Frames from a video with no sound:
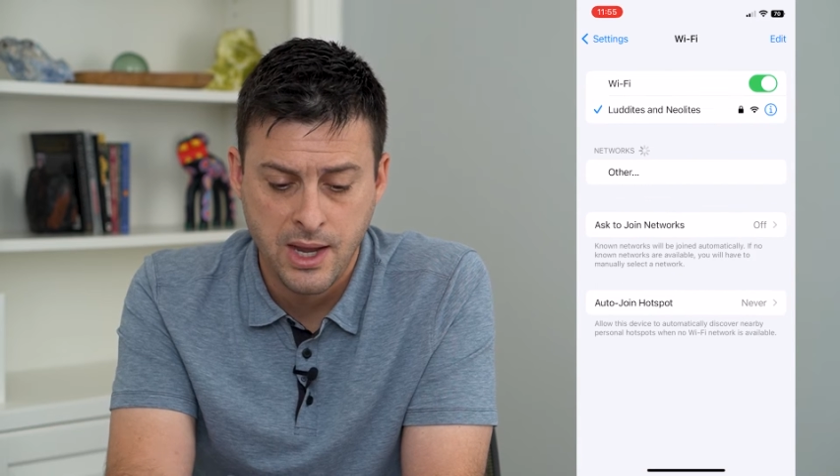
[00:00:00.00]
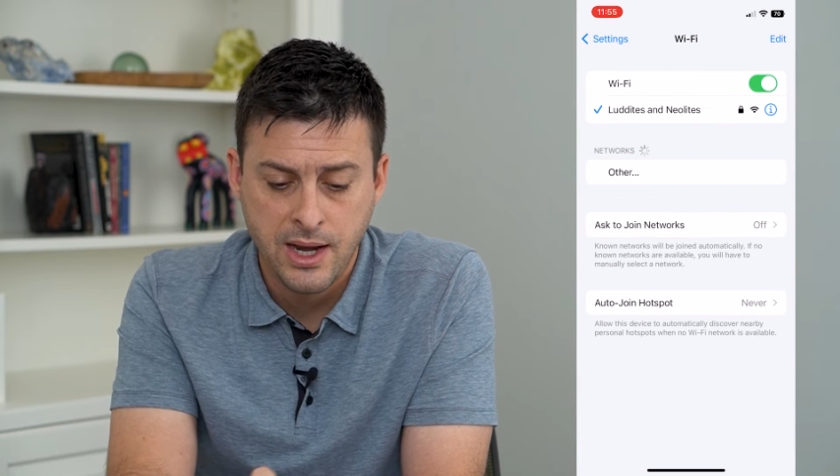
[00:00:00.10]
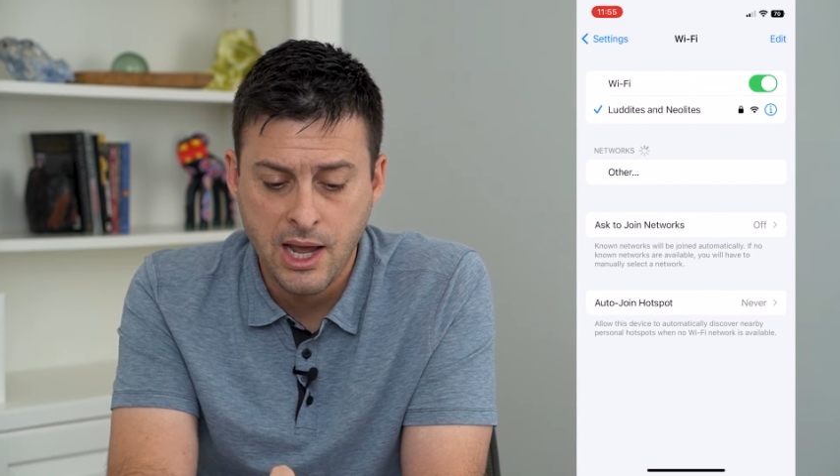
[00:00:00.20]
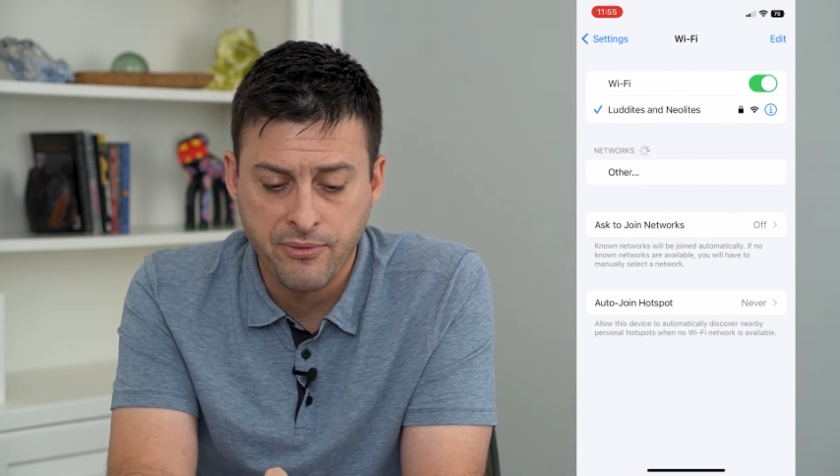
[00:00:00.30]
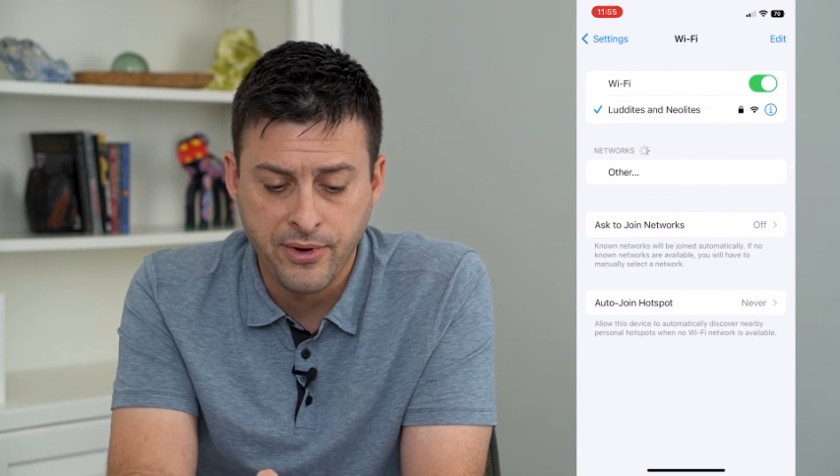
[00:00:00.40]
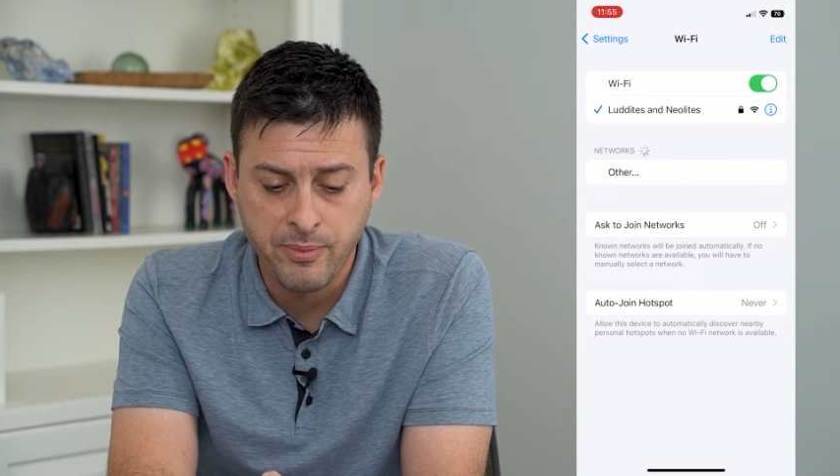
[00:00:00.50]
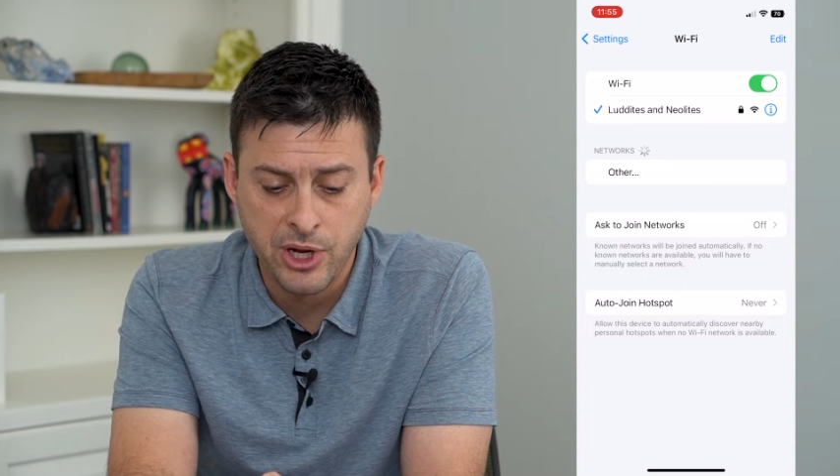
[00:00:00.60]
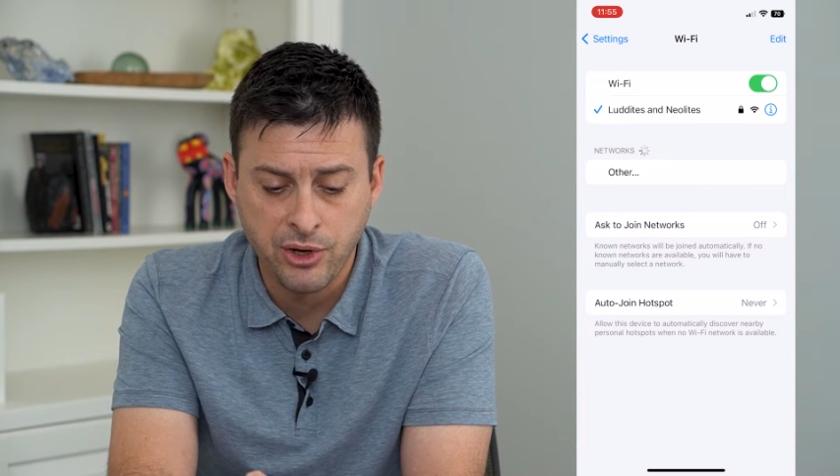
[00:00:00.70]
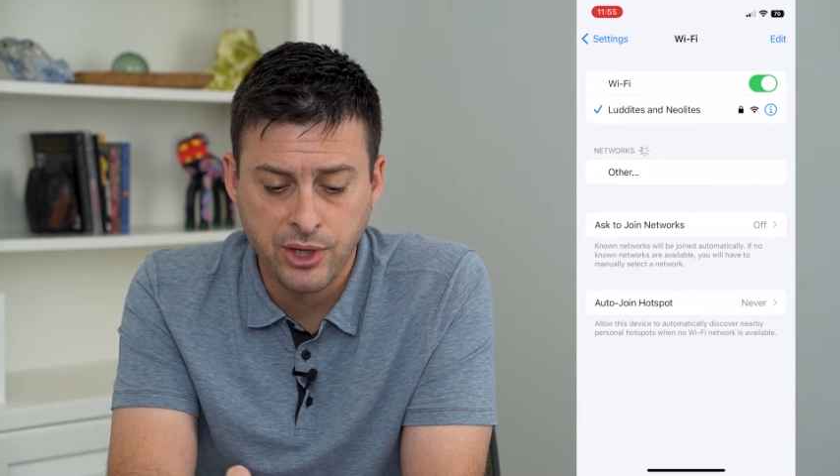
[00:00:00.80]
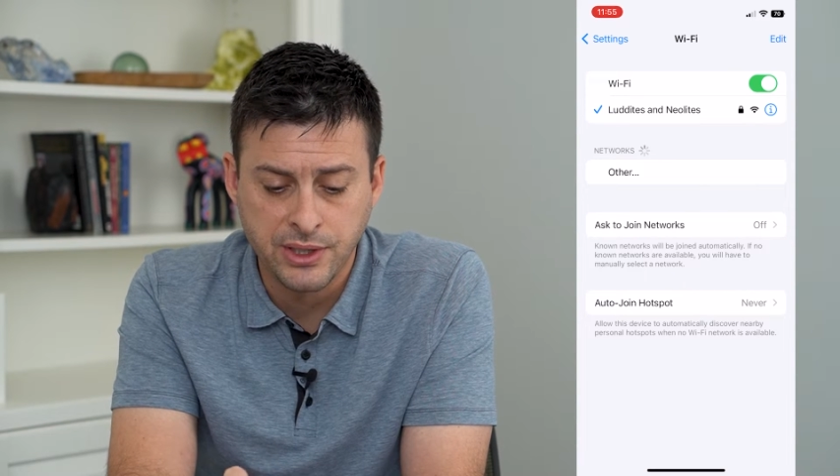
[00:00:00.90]
Now from
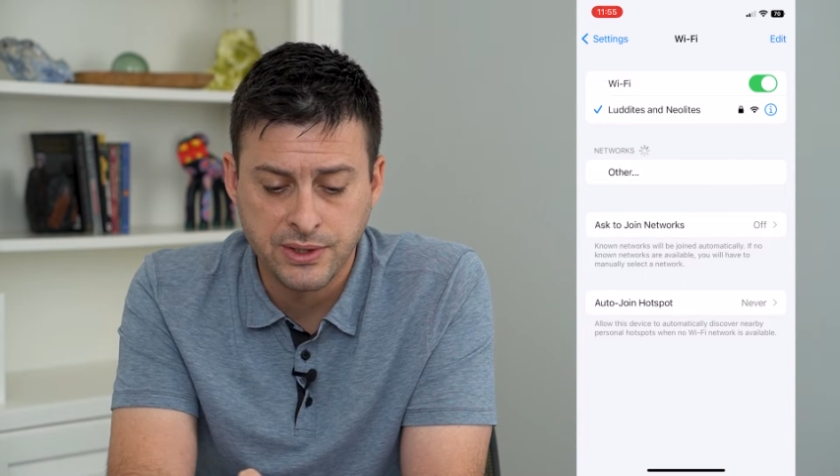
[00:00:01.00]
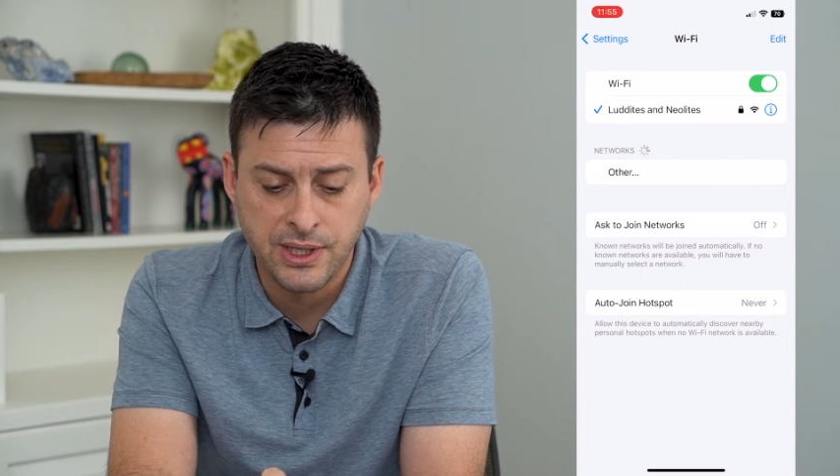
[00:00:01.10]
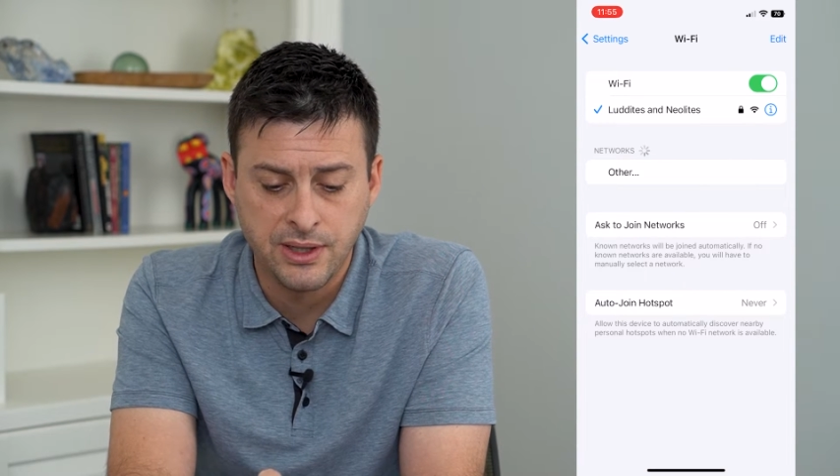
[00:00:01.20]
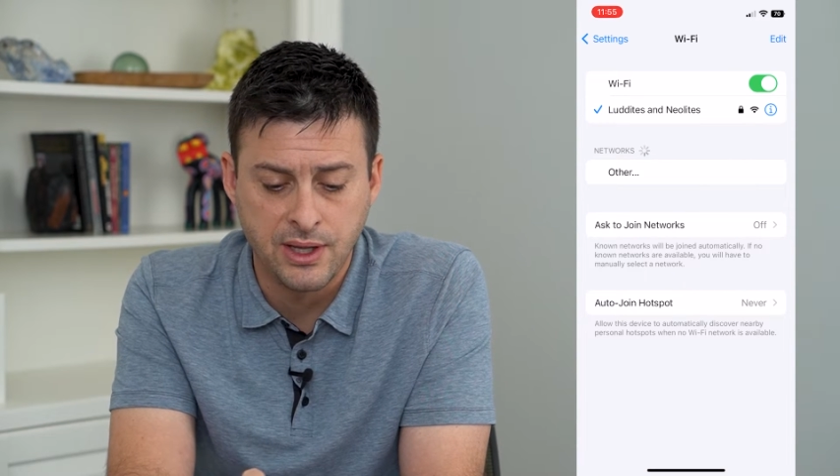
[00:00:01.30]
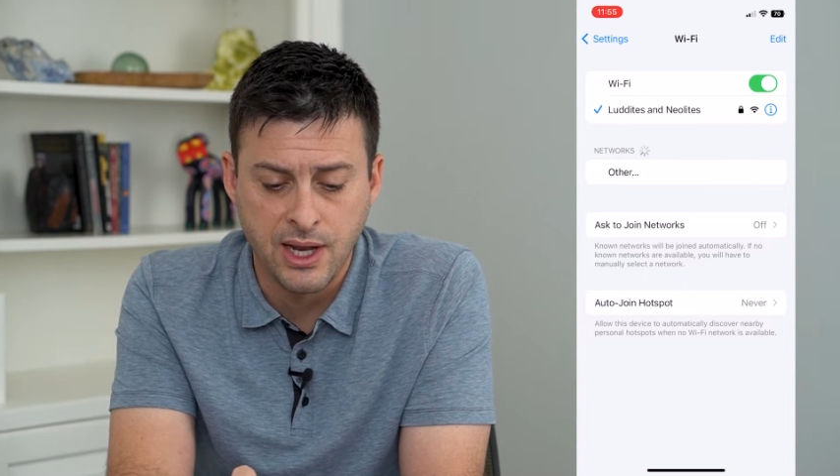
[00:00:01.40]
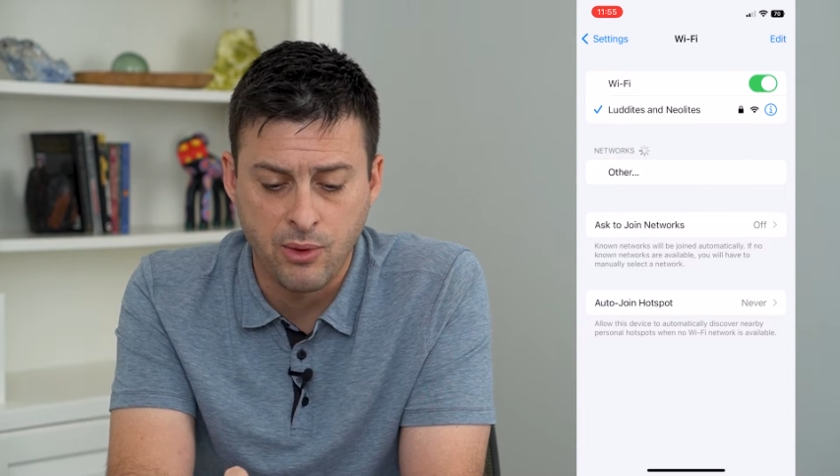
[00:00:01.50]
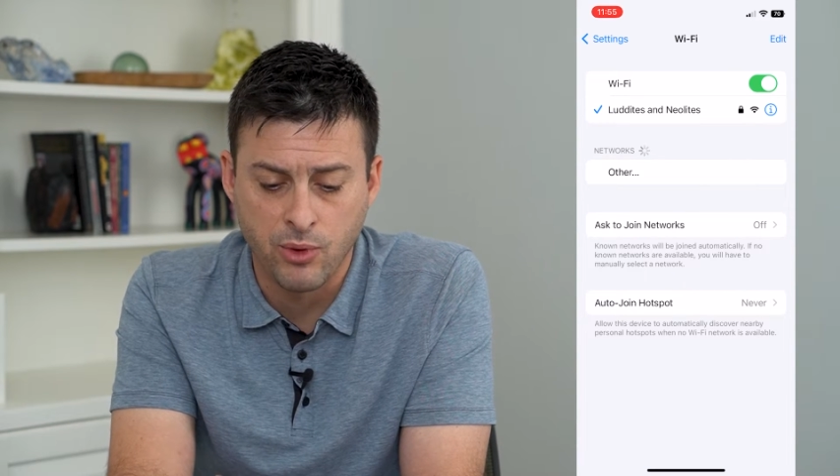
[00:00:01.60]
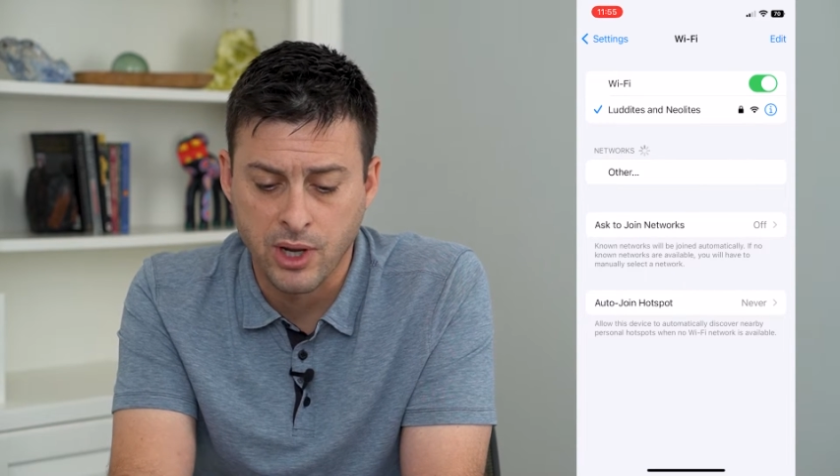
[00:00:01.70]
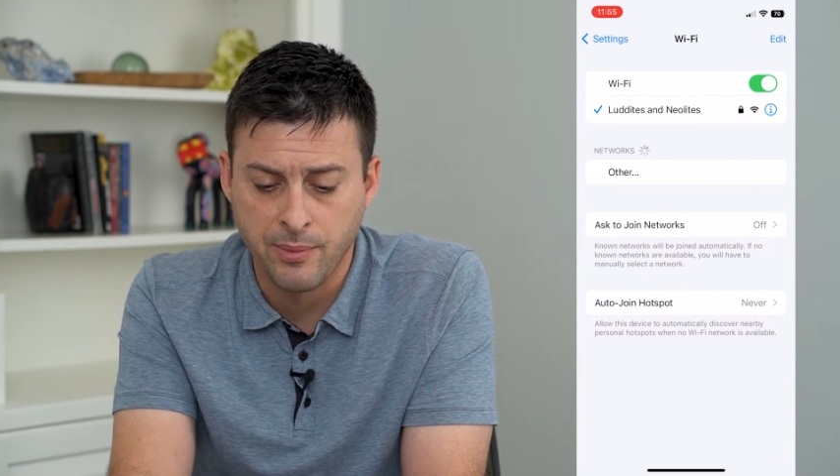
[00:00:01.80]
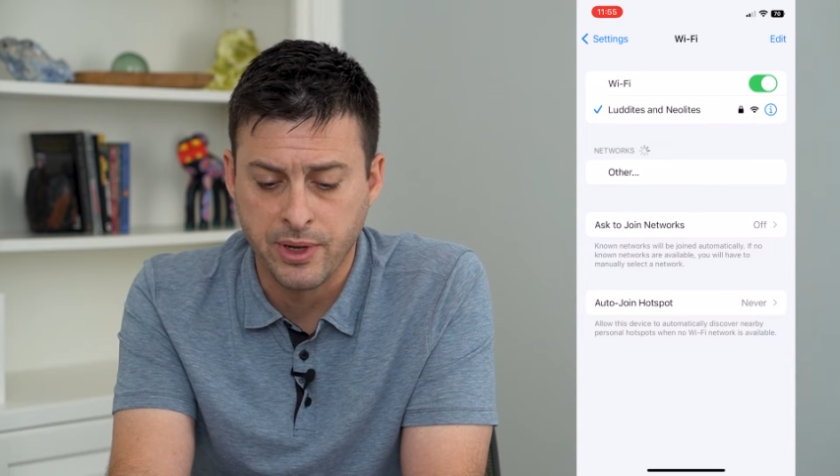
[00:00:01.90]
here you can see the
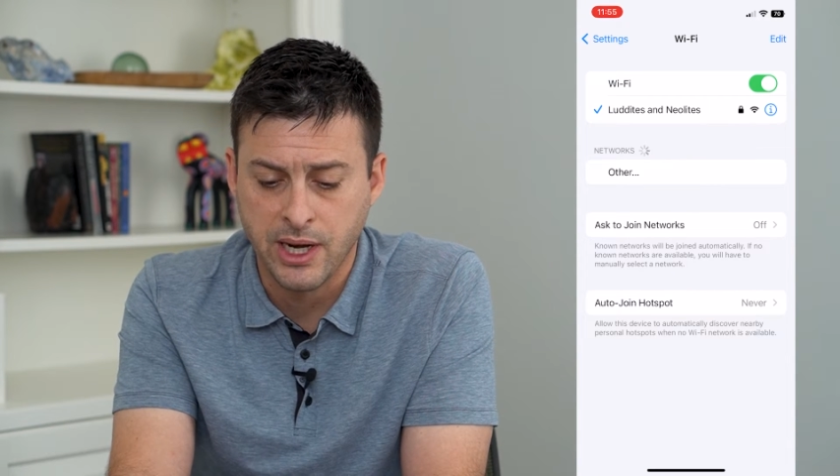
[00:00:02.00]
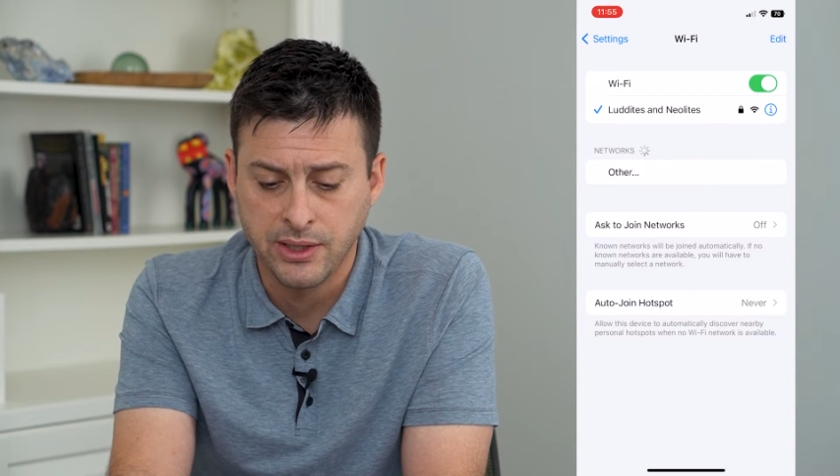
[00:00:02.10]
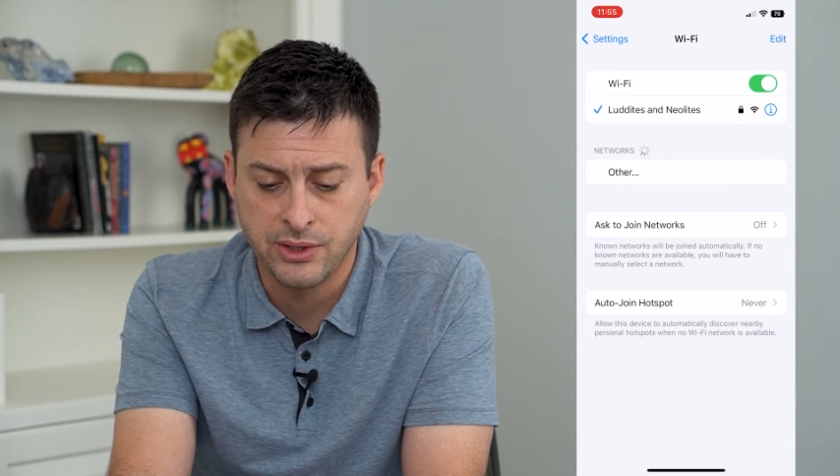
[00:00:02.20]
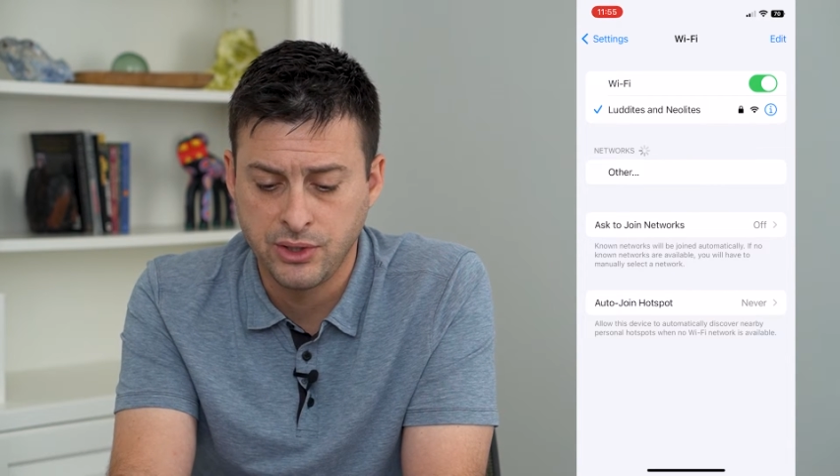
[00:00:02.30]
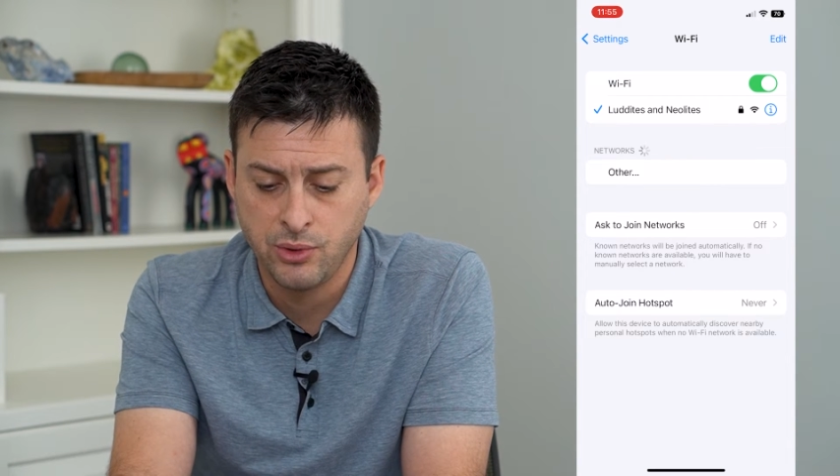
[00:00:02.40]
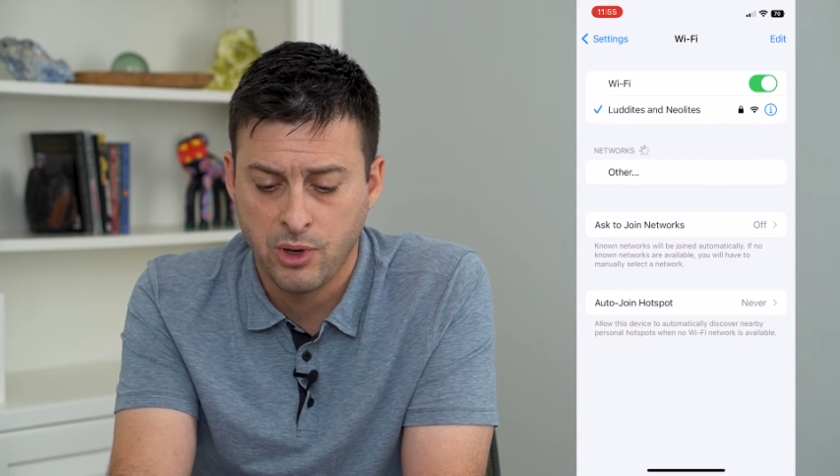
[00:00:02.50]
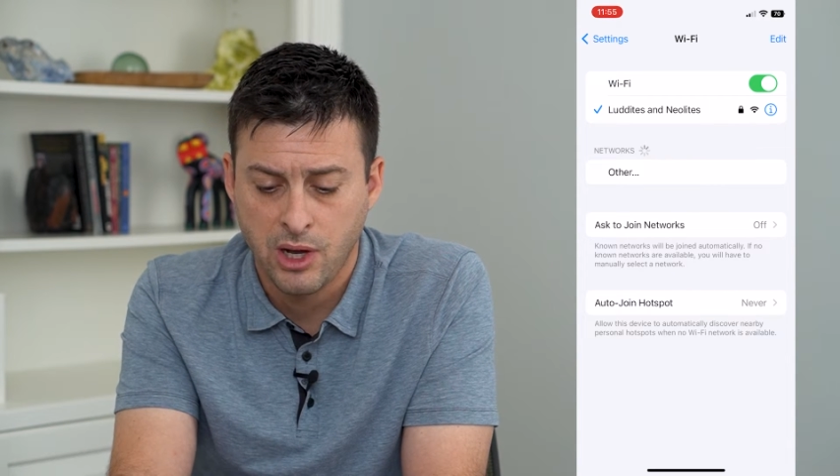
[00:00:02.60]
network I'm connected to.